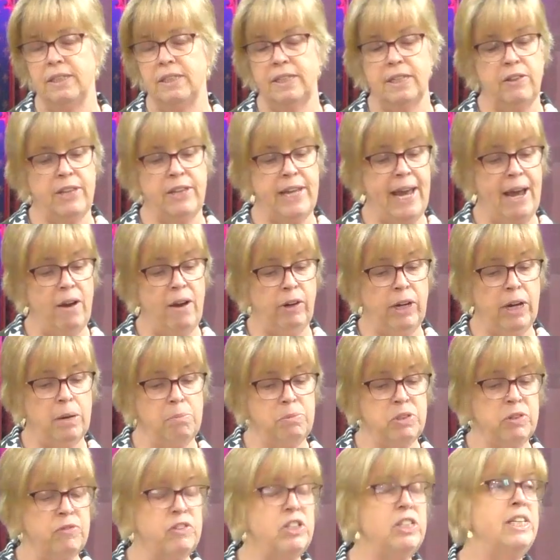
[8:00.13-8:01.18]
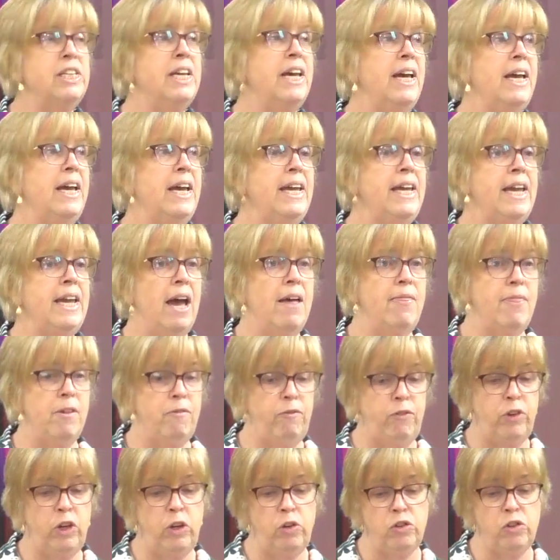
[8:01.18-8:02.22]
the outcomes of today and the
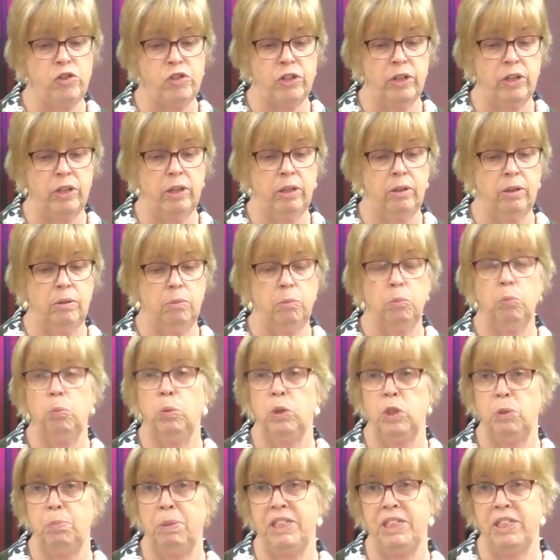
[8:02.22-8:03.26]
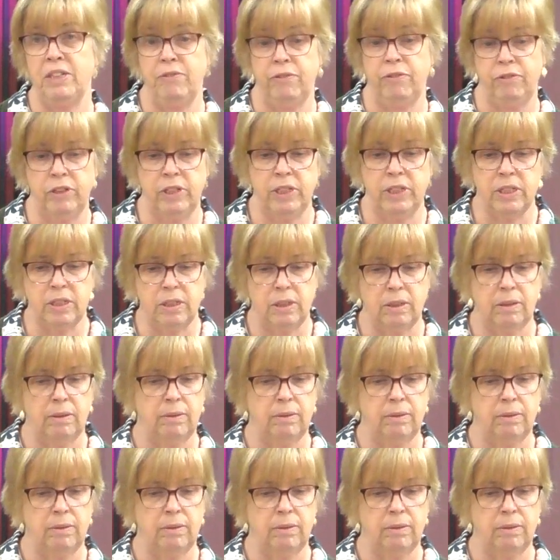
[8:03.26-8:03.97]
future would be different.